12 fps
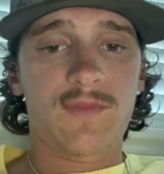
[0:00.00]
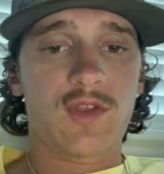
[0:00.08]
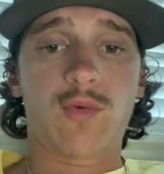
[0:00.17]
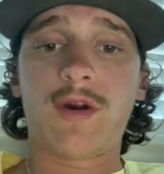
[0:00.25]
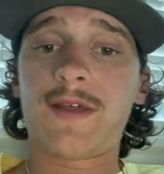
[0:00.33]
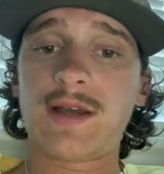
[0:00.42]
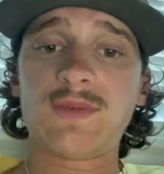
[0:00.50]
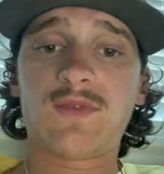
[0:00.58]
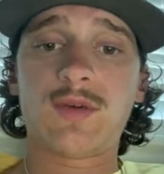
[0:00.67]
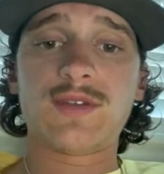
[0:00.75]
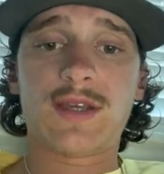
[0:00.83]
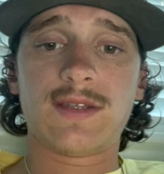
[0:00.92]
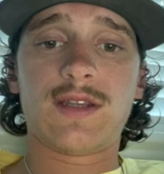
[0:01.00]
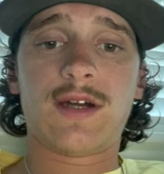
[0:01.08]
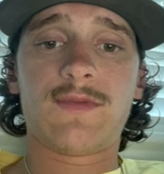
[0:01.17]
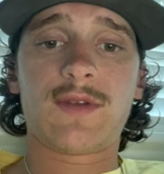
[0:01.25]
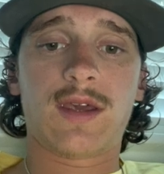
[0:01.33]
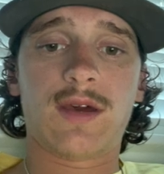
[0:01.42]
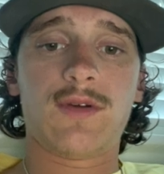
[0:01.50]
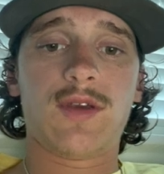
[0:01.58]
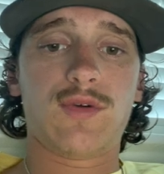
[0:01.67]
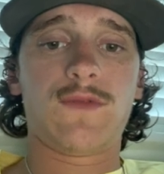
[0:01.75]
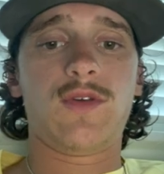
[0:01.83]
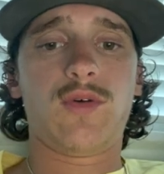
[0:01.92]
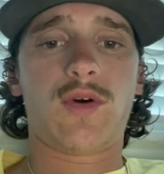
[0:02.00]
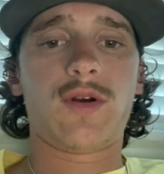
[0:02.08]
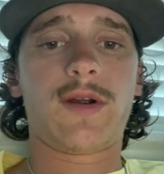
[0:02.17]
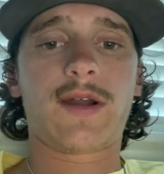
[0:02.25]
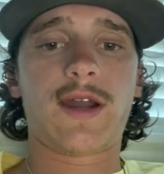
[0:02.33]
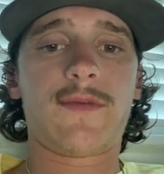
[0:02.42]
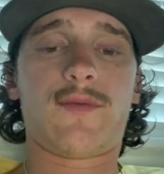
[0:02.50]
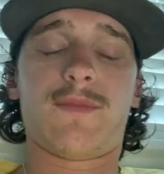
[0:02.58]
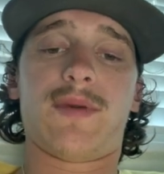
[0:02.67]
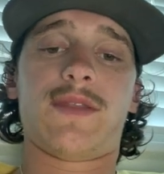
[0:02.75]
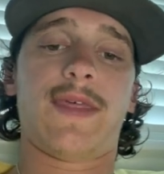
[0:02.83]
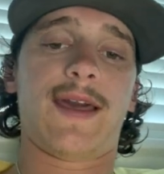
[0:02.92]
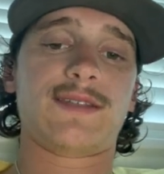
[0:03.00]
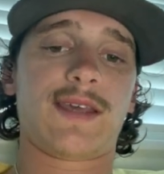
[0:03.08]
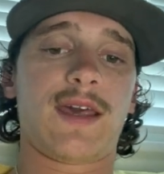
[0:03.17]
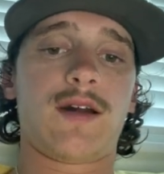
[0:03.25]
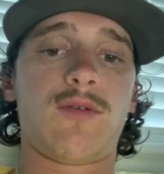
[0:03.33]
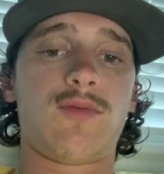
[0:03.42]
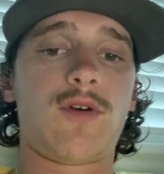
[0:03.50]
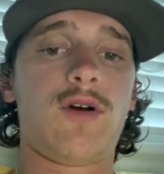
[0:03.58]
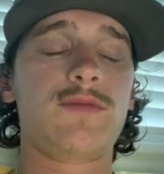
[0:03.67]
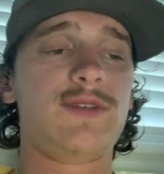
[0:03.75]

20,000 volts is enough to kill you if you are not careful, but things can go wrong.